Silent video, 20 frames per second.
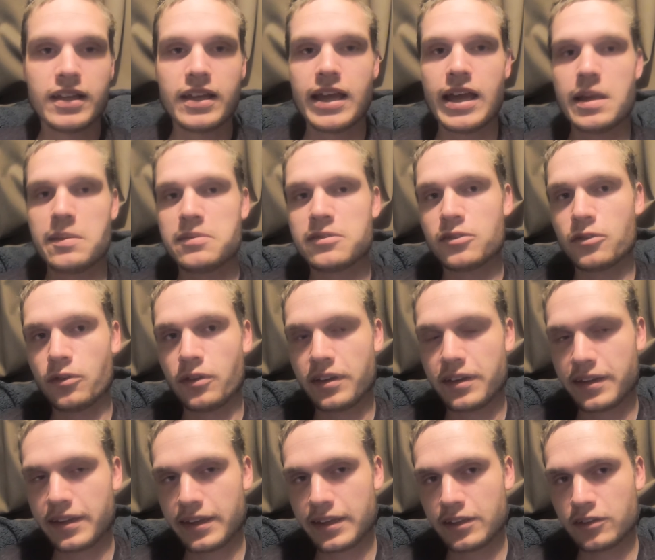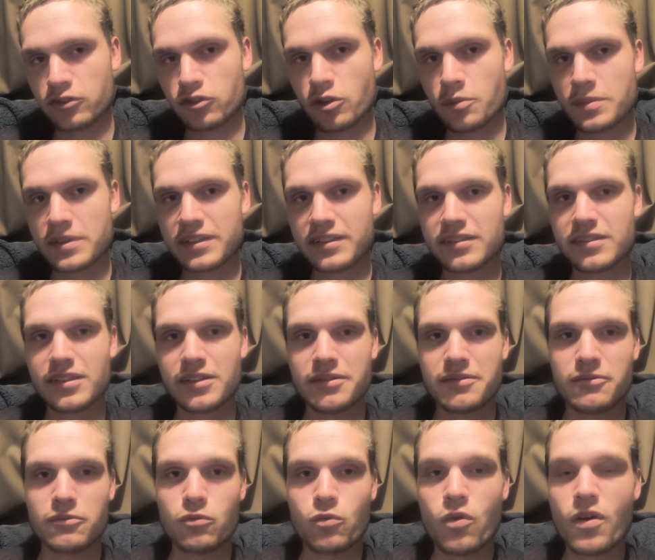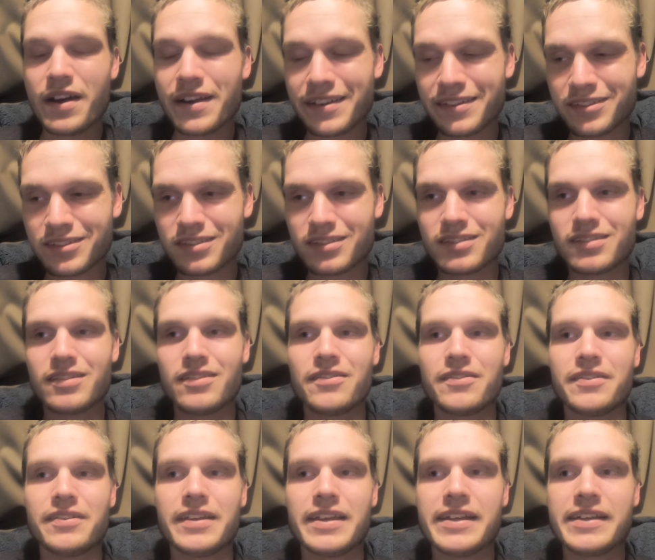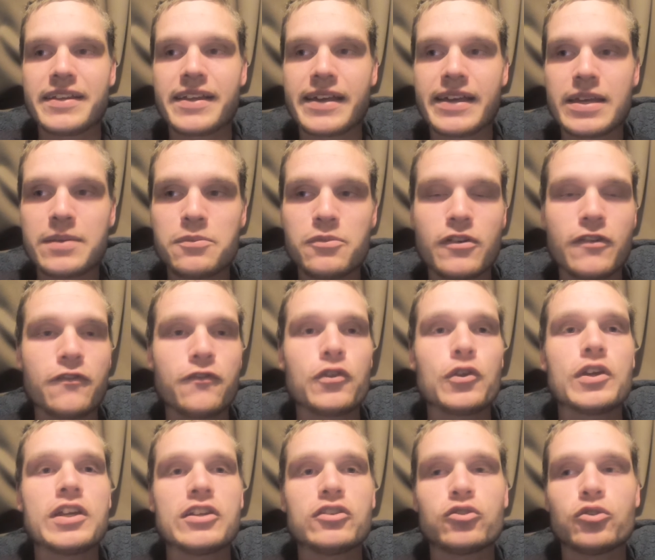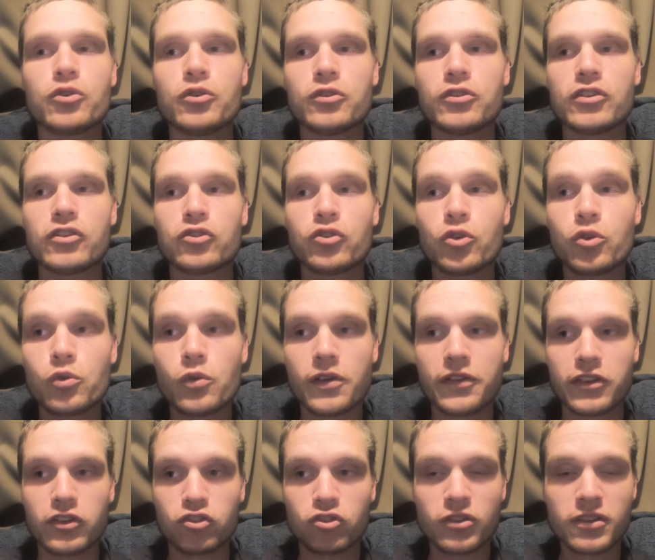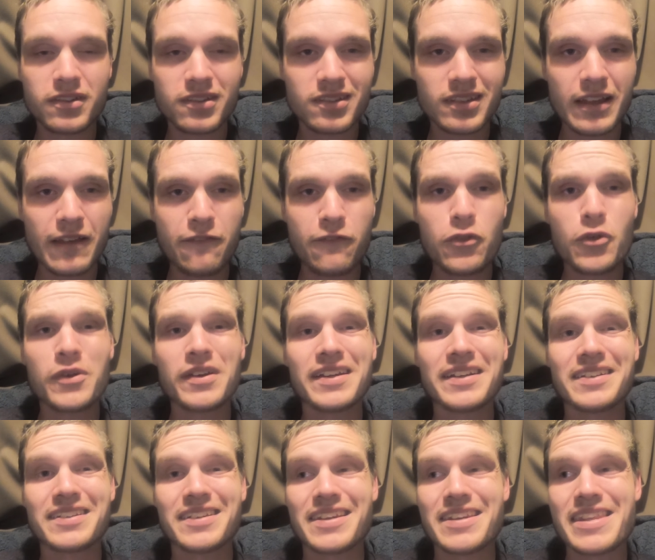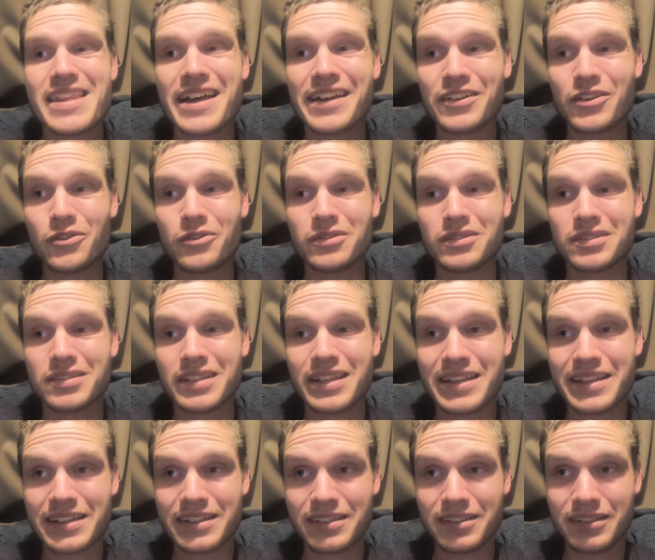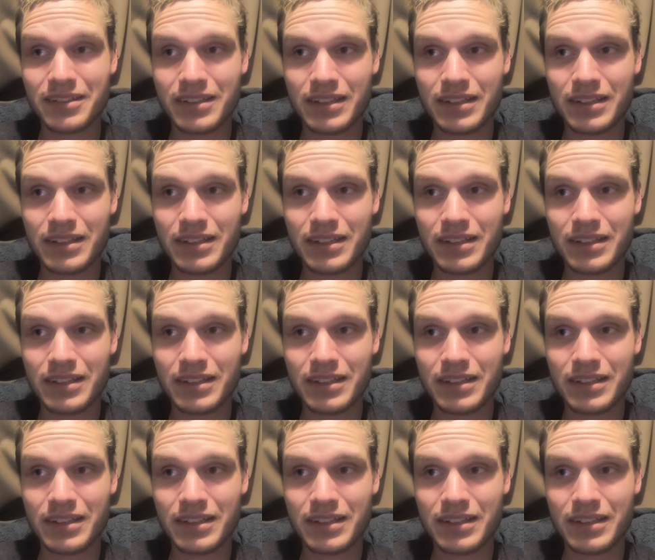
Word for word: Absolutely dominant and wired on that game, with 32-2 on the shots, 13-0 on target.